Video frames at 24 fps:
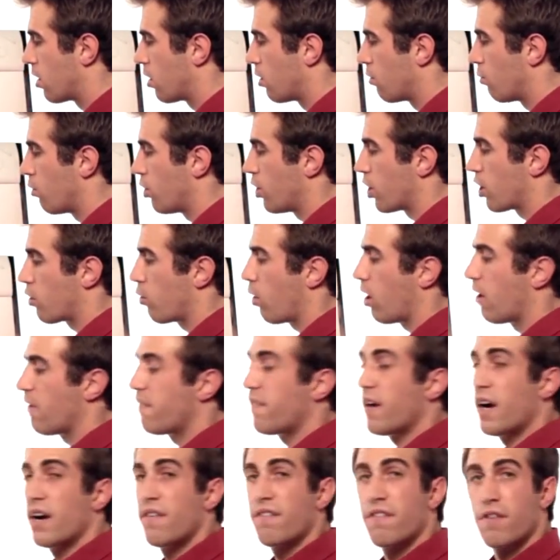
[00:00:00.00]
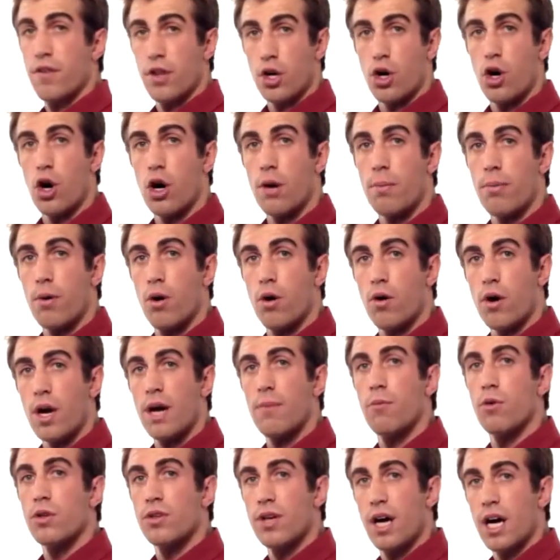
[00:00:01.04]
Where you're qualified for the car program.
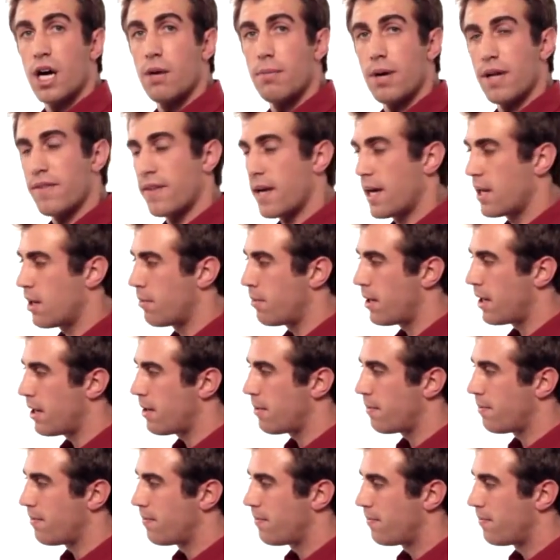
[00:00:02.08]
We'll talk about that in a minute.